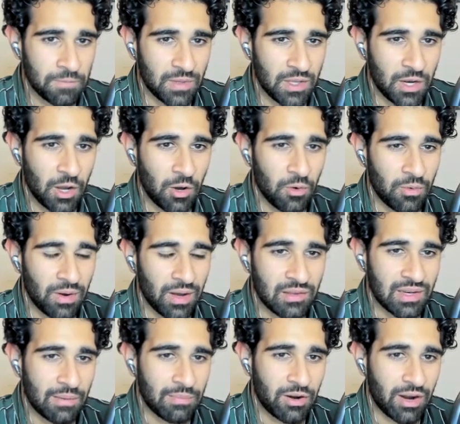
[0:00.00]
the
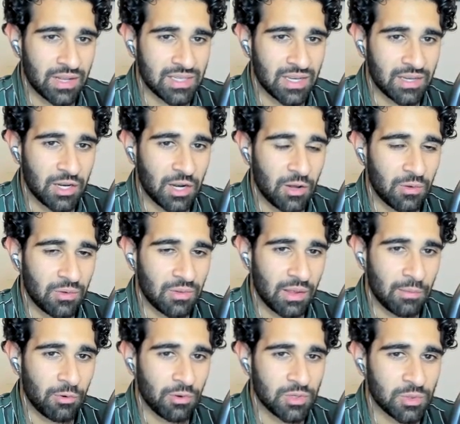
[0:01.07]
Democrats said,
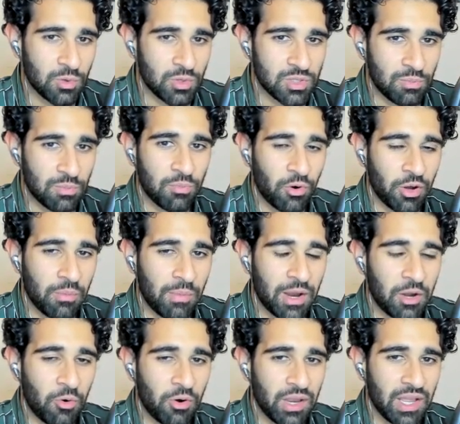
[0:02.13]
Liberals will support your
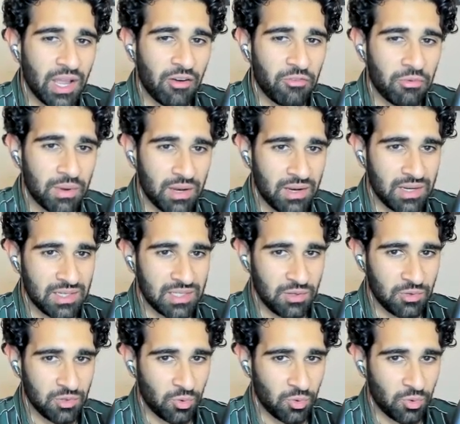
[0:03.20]
minority government until